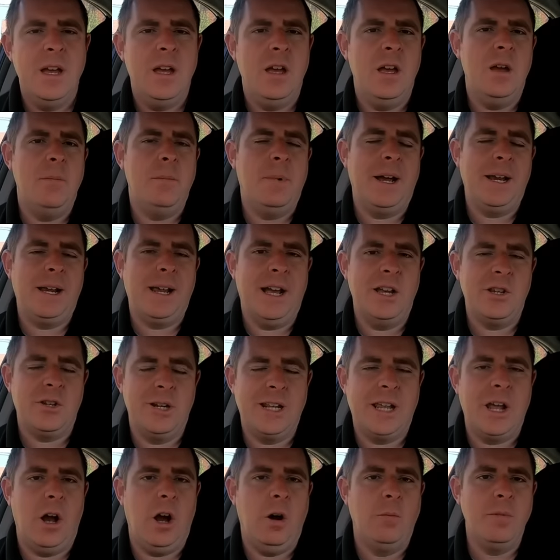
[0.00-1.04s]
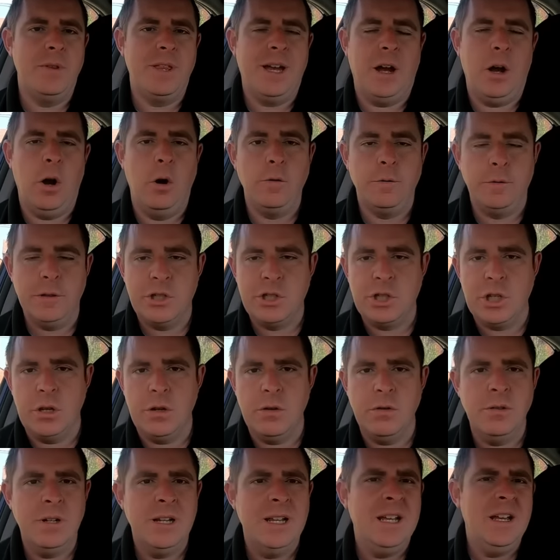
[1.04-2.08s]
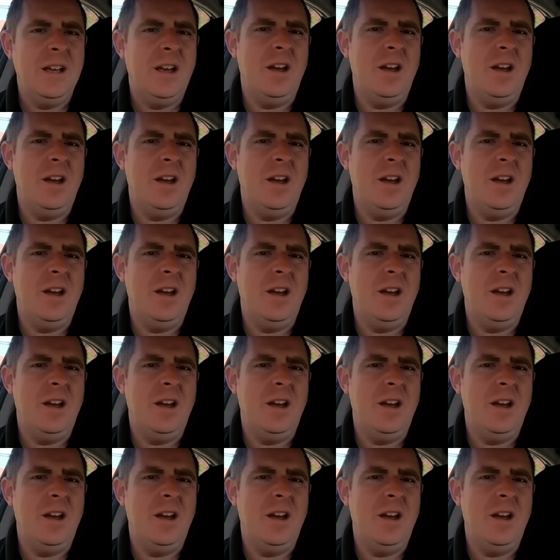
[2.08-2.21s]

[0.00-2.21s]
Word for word: Uh, my guys going to get on with that hopefully soon.